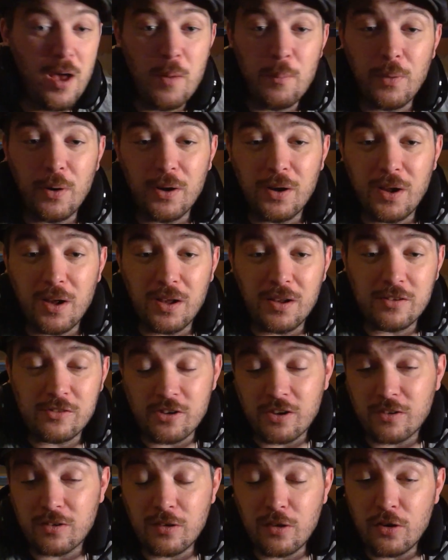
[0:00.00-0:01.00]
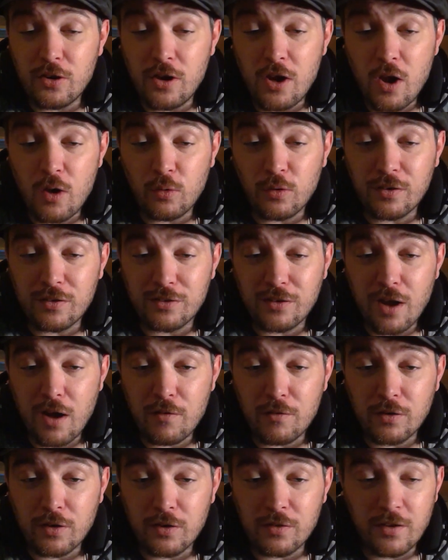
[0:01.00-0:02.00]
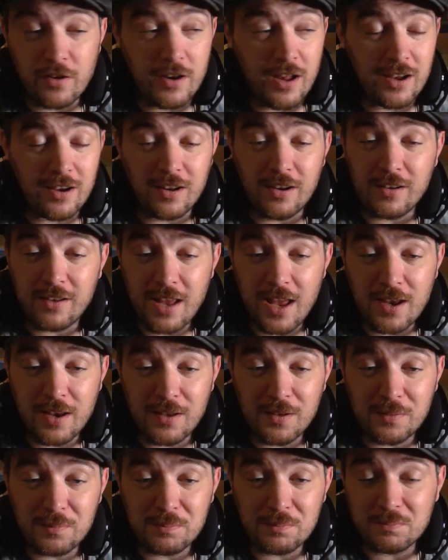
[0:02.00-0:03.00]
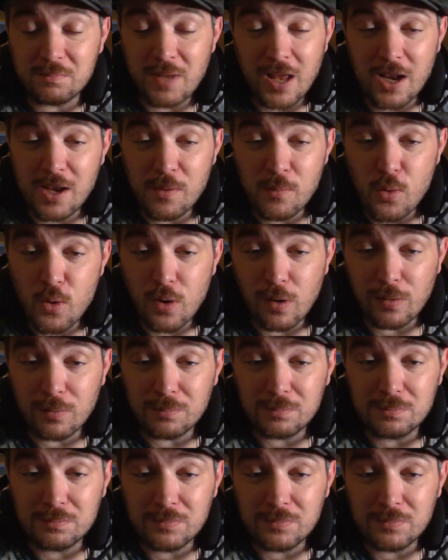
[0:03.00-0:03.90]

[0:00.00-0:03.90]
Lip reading: But just so you know, Discover, they're not going to take it anymore.